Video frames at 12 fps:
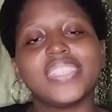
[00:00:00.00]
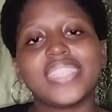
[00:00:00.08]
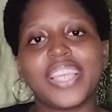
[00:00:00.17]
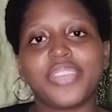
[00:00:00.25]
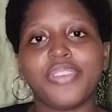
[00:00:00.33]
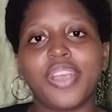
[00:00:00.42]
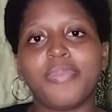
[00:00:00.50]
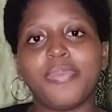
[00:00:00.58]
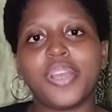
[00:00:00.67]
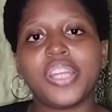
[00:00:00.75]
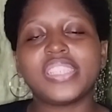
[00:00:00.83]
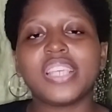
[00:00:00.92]
Thank you very
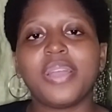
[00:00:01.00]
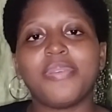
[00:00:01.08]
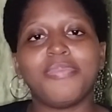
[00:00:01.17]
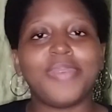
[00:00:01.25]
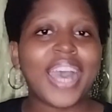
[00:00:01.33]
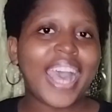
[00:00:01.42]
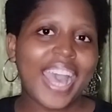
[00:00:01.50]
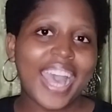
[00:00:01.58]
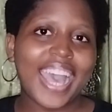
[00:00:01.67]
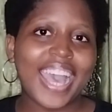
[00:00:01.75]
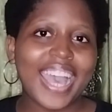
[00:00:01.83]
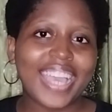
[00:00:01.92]
much.
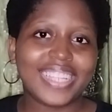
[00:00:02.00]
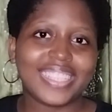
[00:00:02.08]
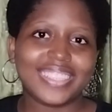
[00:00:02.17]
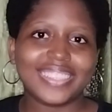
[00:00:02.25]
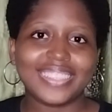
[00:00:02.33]
Bye.